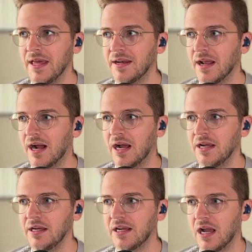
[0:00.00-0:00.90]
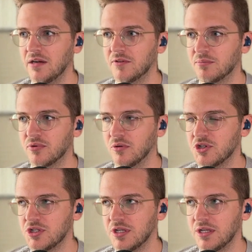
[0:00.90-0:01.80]
And then I kind of
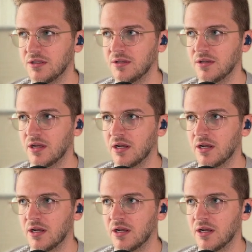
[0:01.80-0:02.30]
approached it,